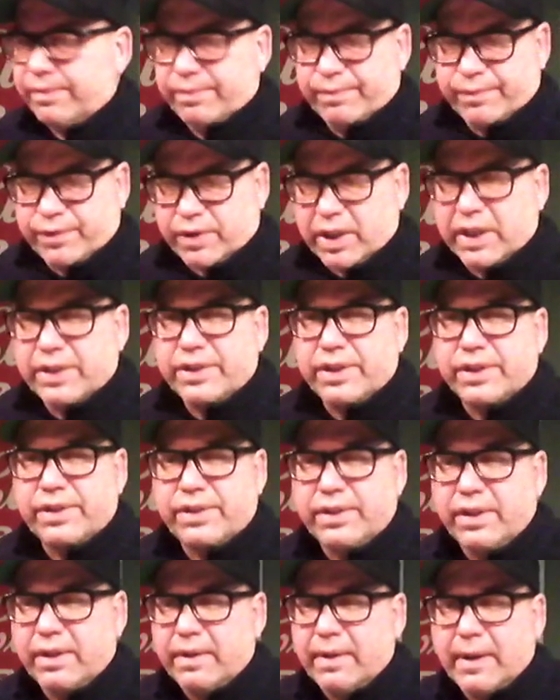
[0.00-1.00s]
for
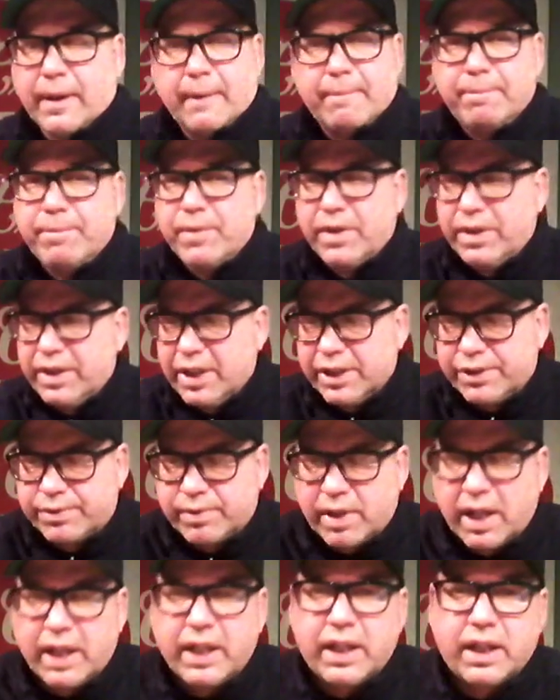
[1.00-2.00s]
instance, this
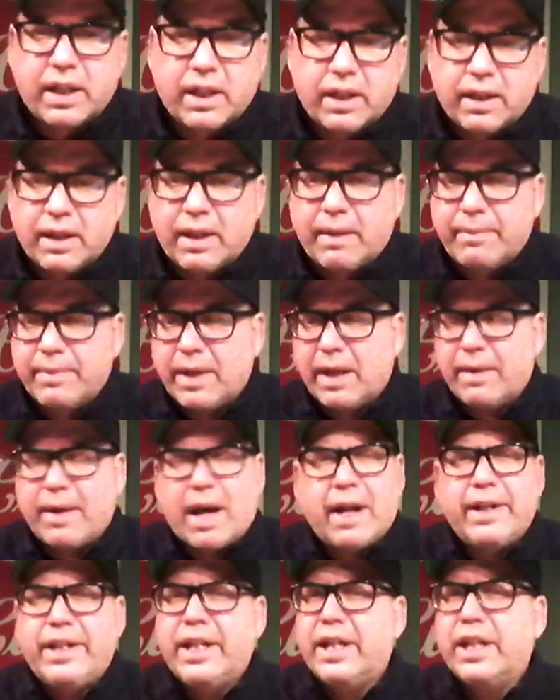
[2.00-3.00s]
right here.
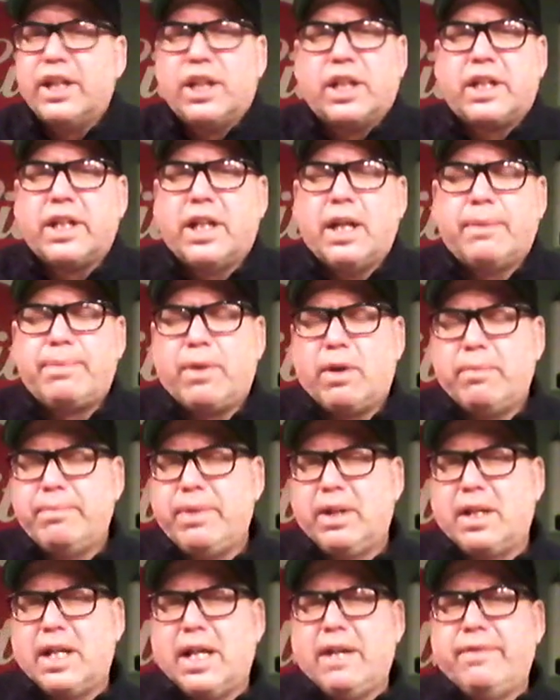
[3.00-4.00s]
I didn't look it up on
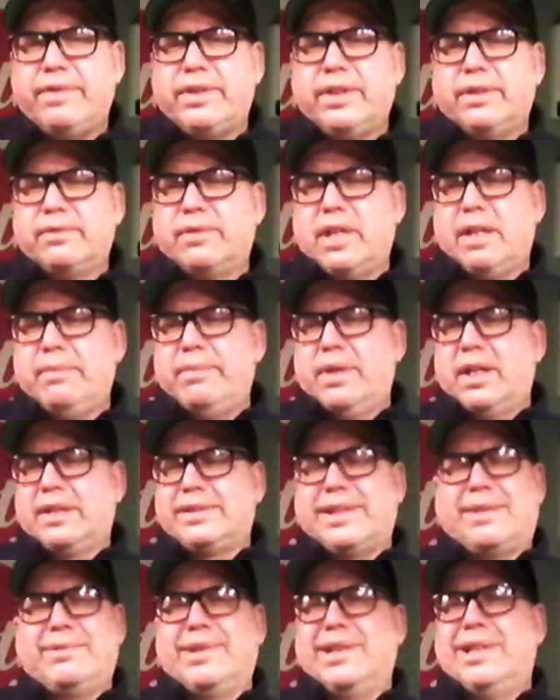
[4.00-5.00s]
Beer Advocate and Rate Beer
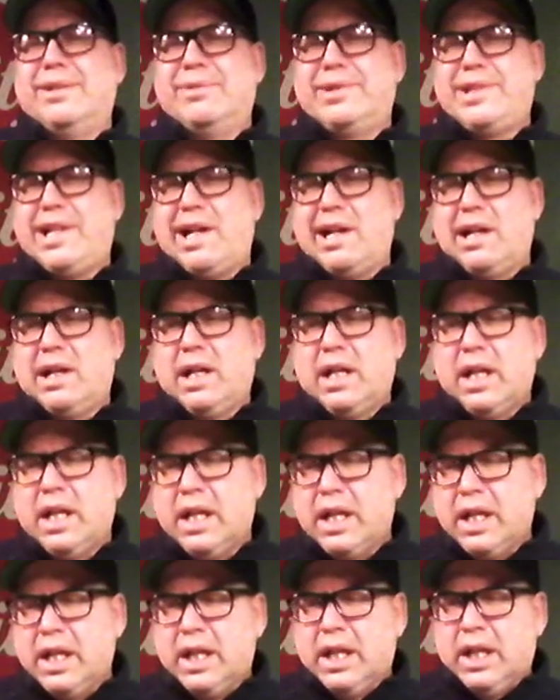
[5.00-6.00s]
because I really don't care.
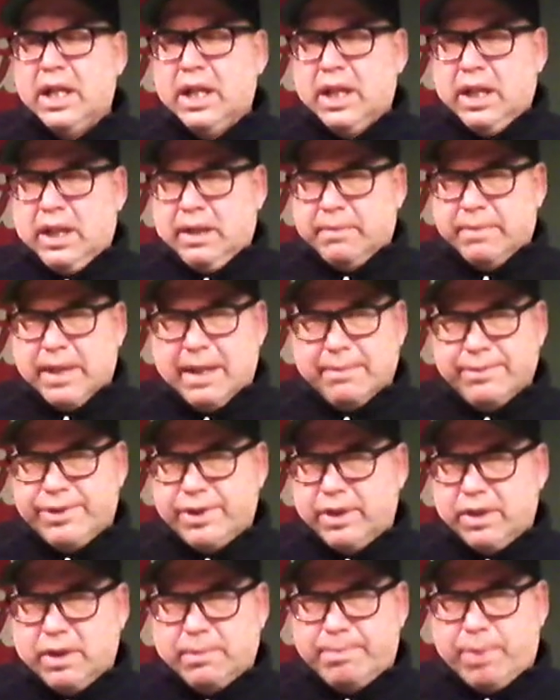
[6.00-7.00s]
But I'm
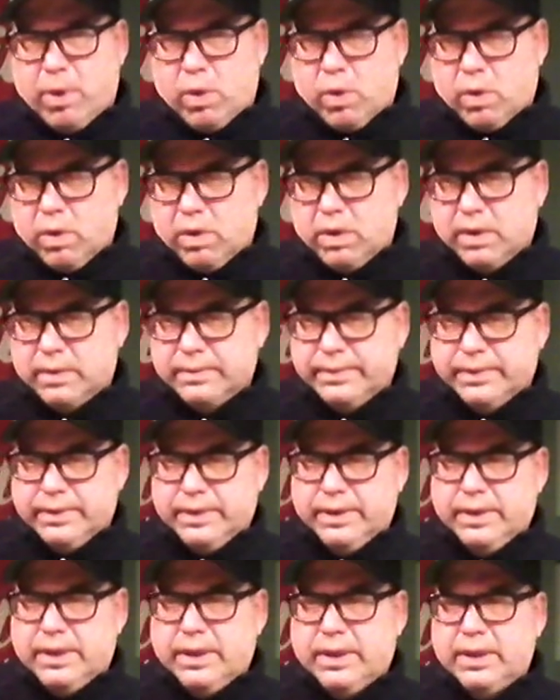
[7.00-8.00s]
sure they're poor
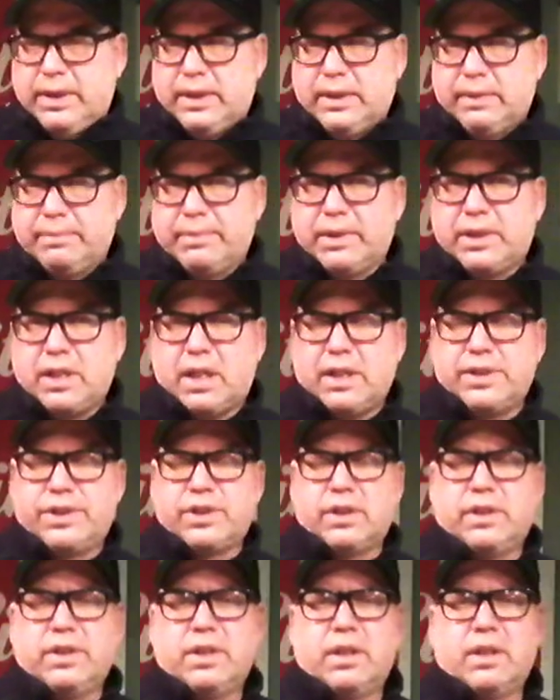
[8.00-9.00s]

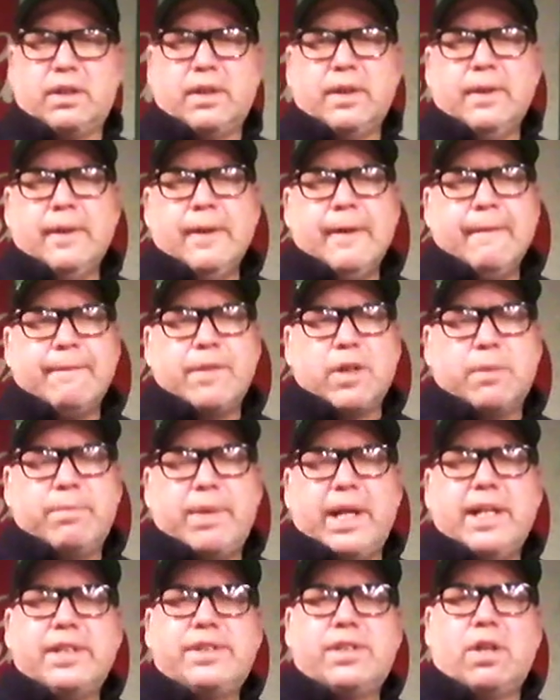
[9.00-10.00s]
because they're
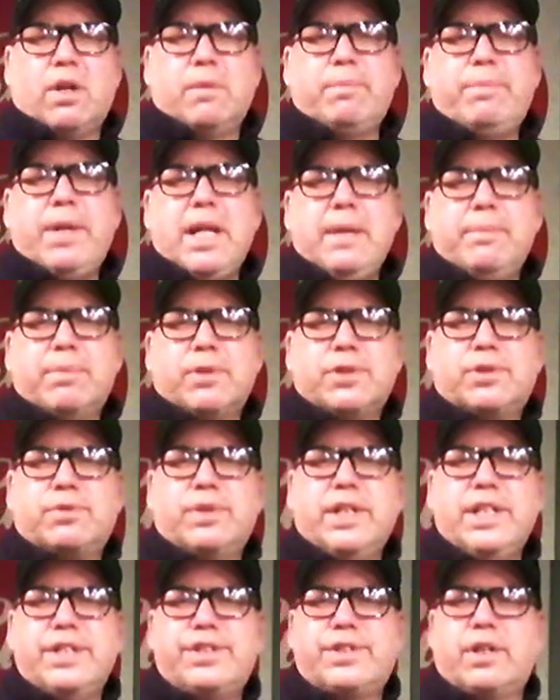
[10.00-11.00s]
based on people's
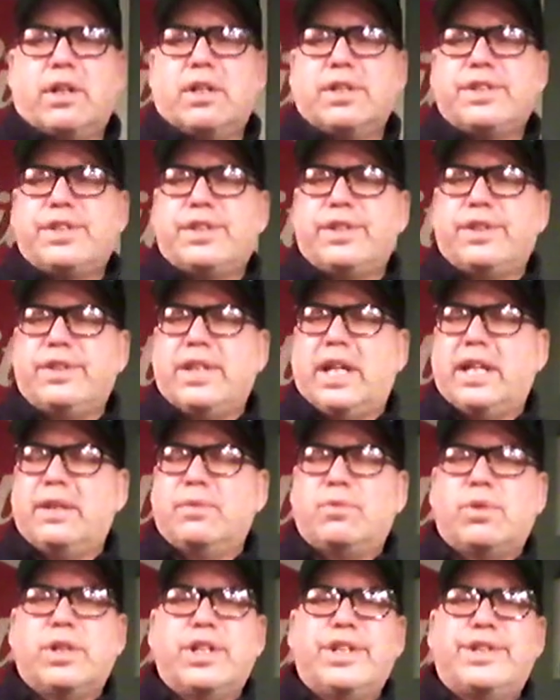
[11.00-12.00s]
research
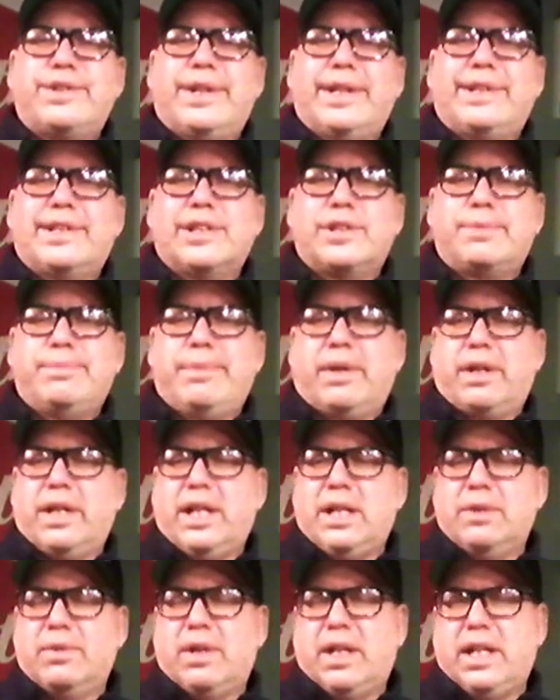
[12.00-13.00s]
that wouldn't drink this beer
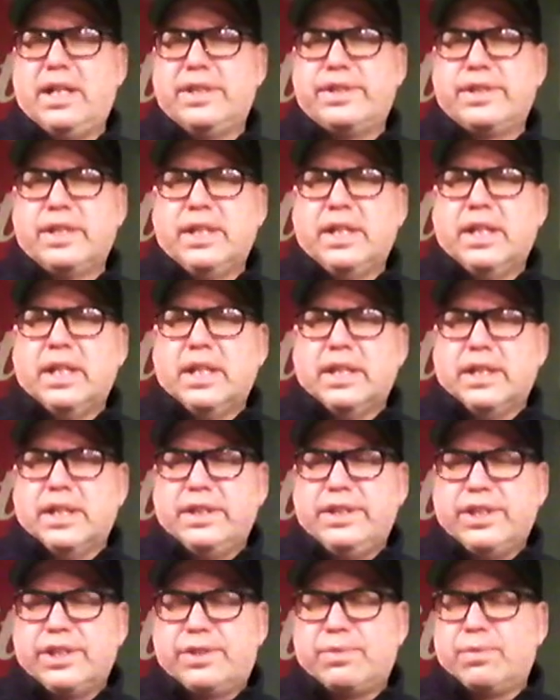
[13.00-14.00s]
anyways,
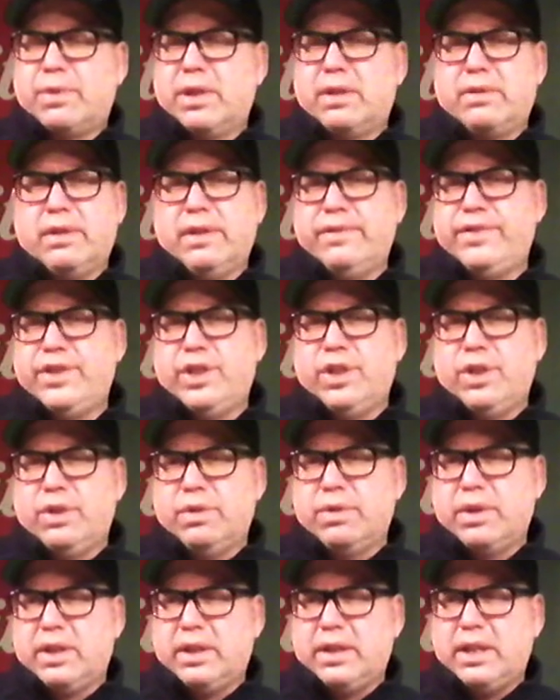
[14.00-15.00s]
that just want to
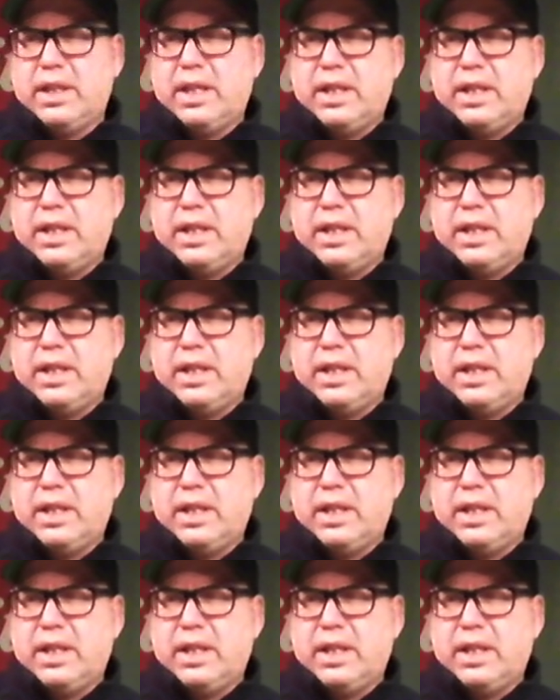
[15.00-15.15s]
review and